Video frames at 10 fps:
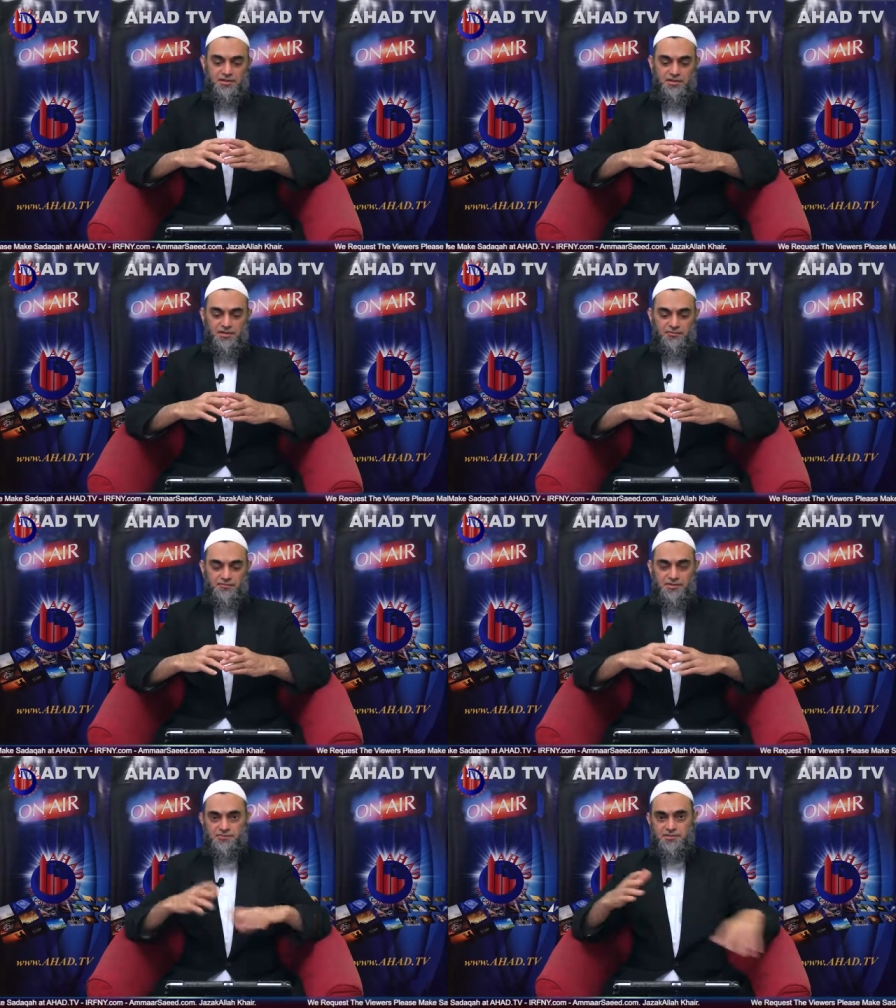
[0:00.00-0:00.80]
uh,
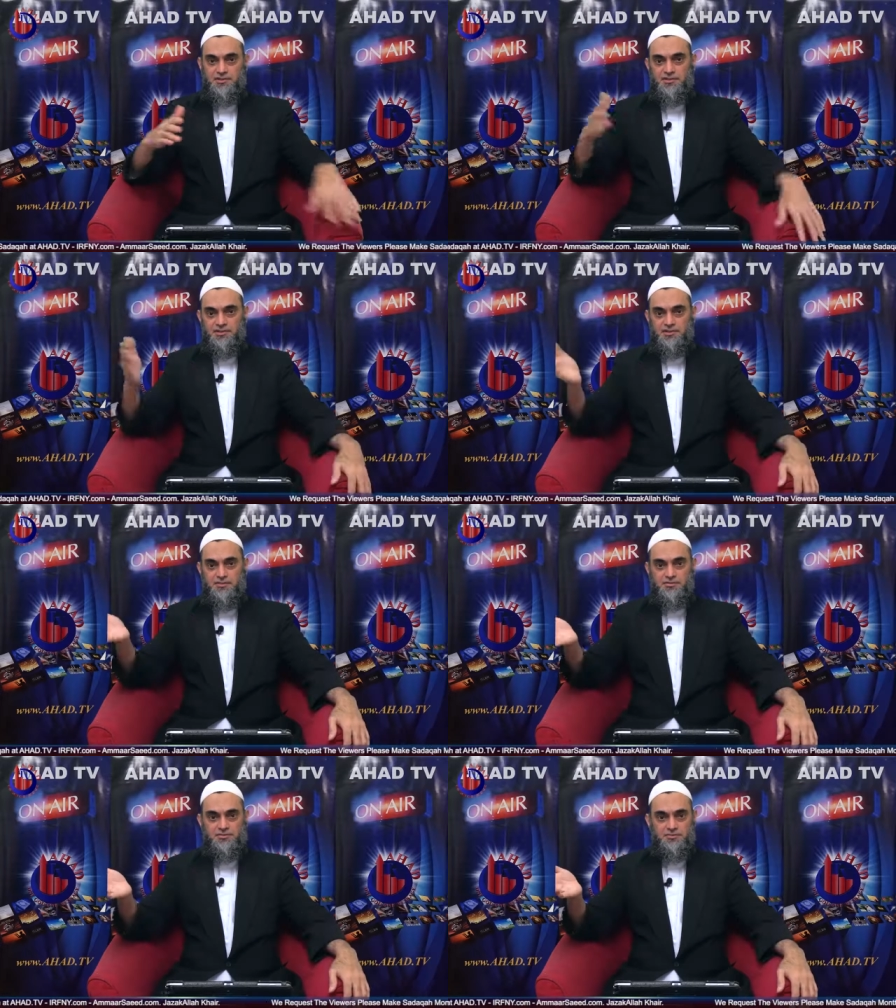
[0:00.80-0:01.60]
father-in-law
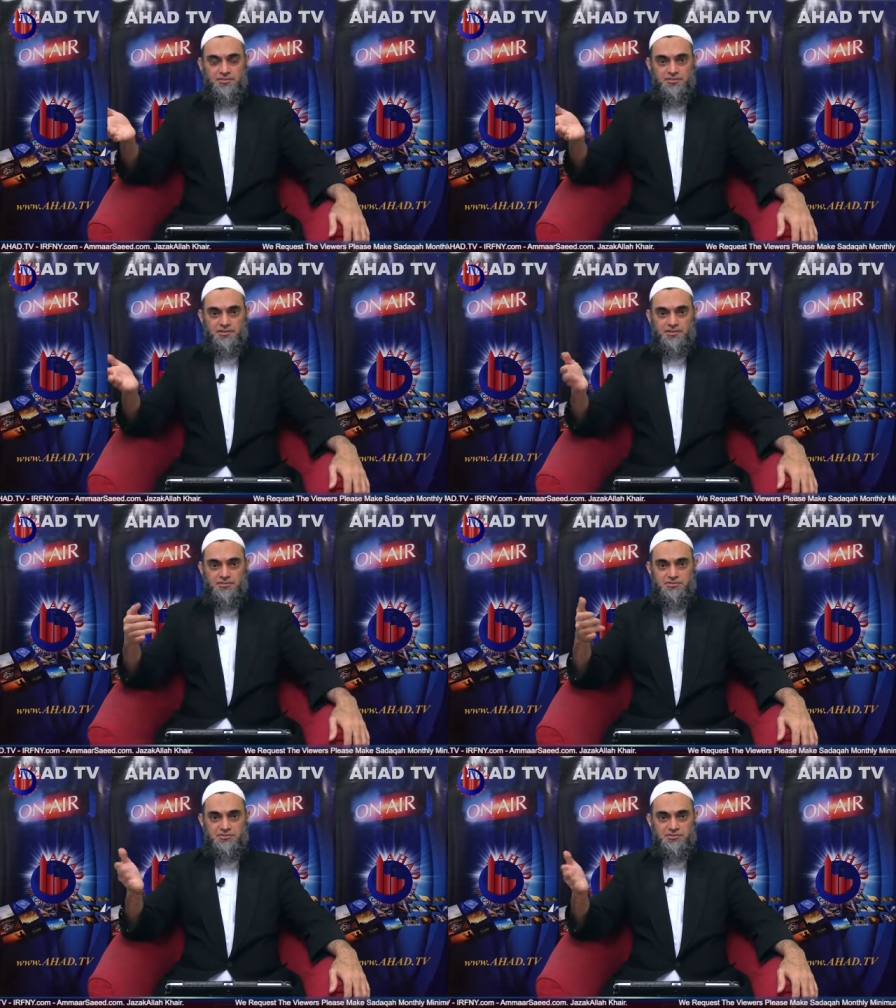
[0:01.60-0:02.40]
or the brother-in-law
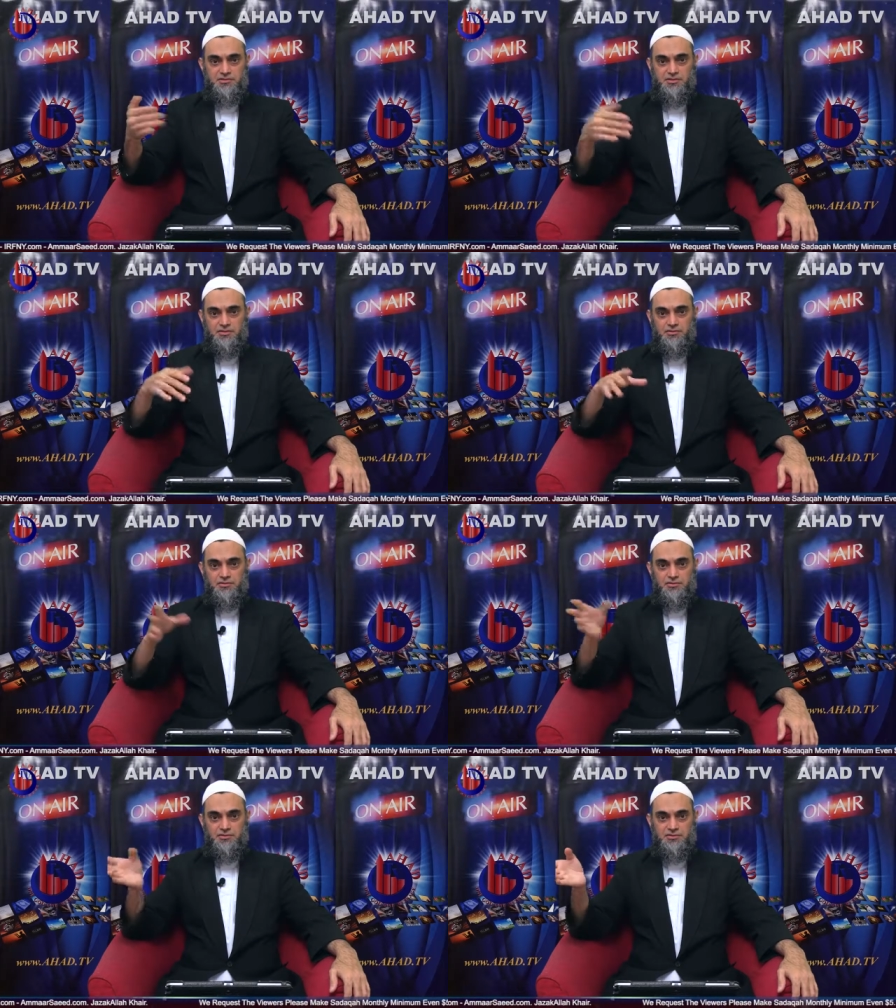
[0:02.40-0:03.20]
the sister-in-law
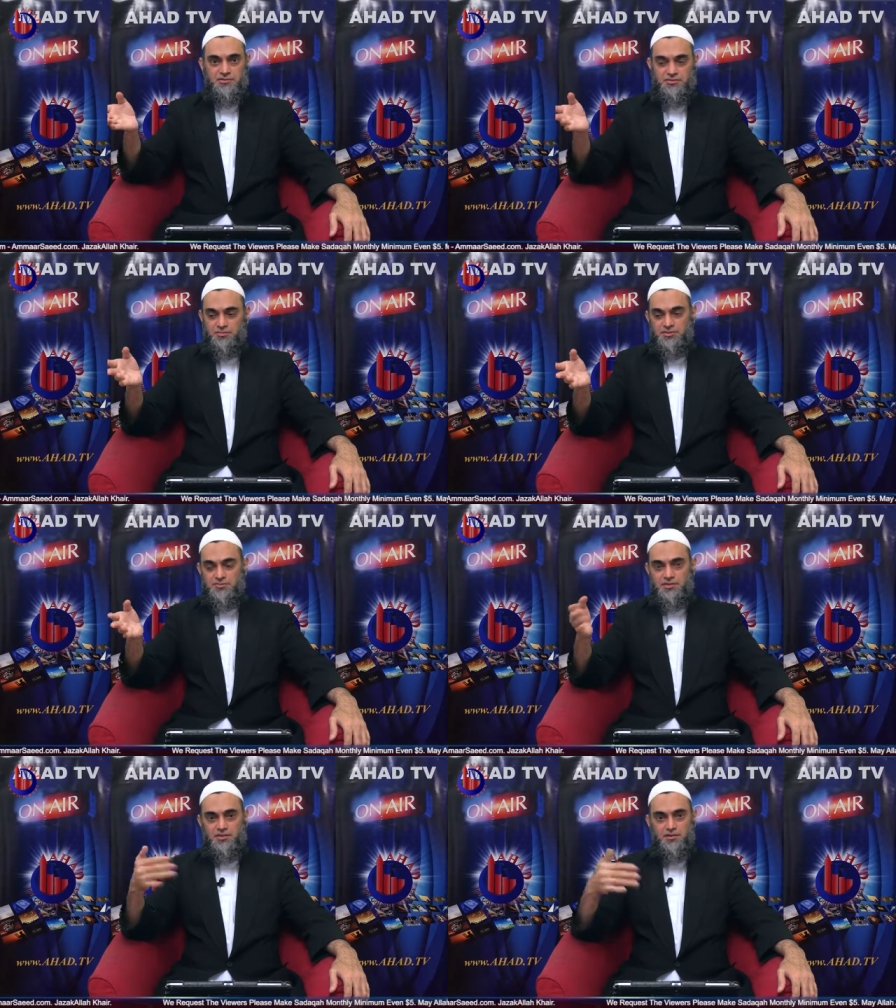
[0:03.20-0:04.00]
or the, the
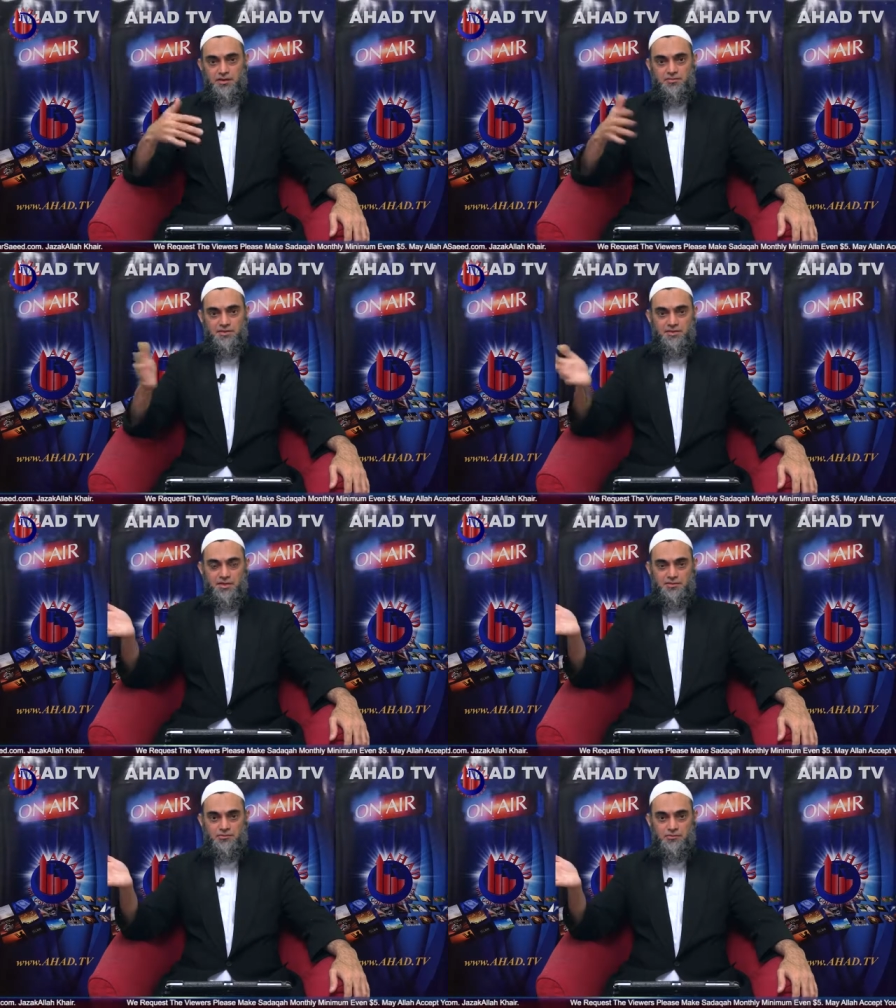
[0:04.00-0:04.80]
mother-in-law anybody
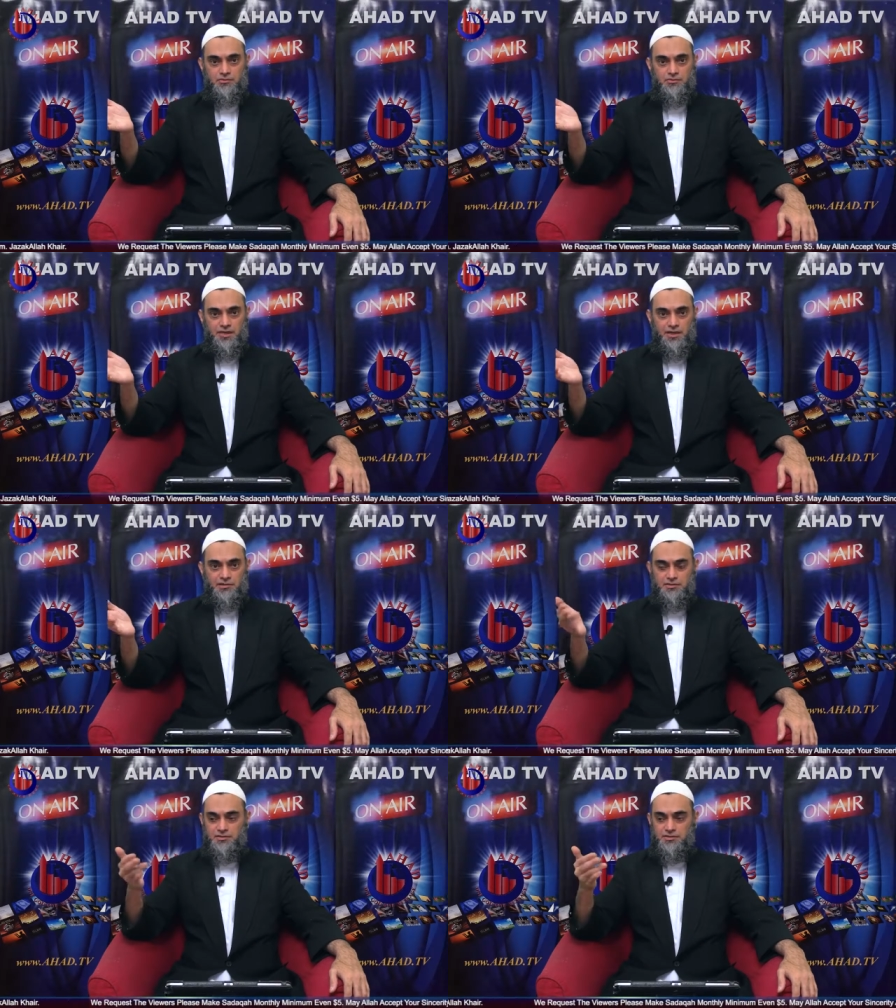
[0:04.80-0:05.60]
at home
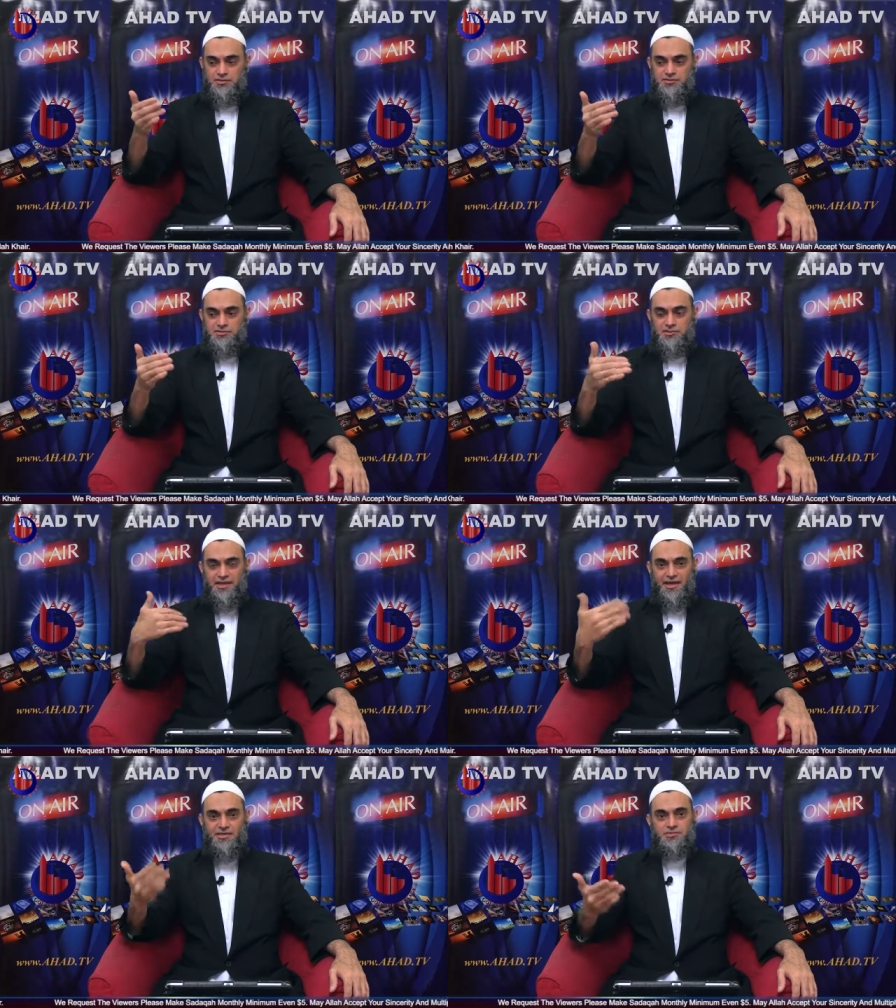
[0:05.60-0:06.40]
and uh, she
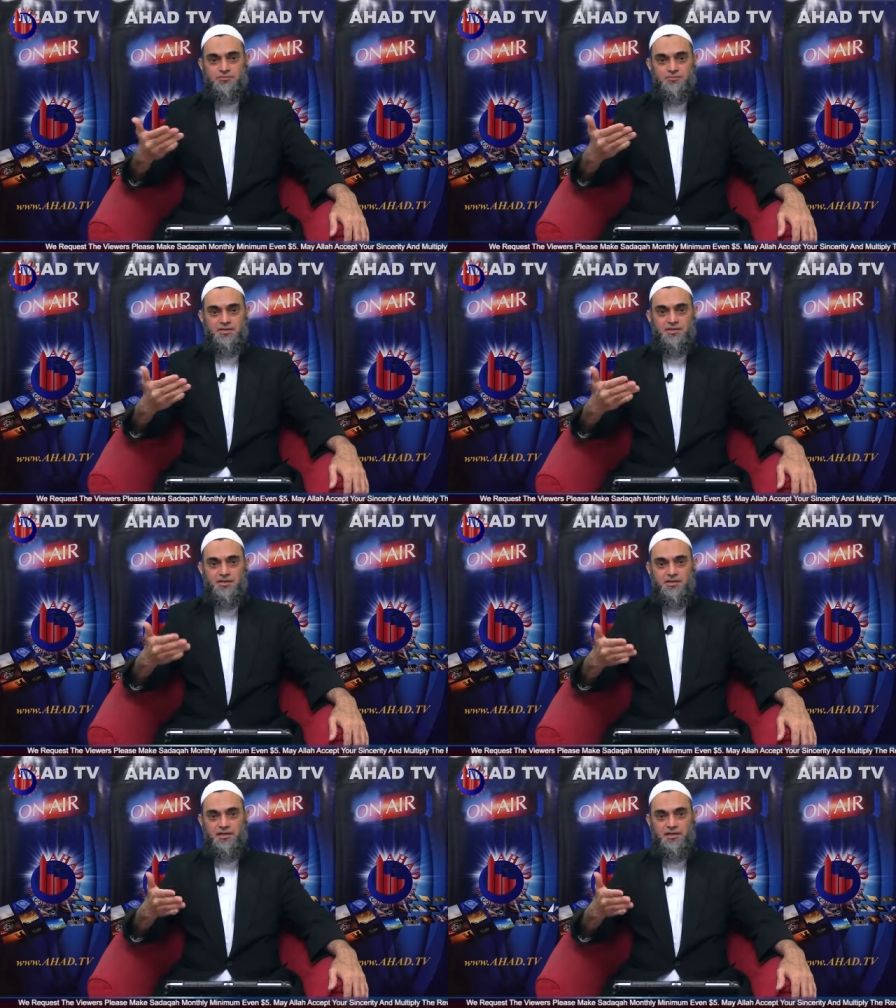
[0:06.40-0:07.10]
has to be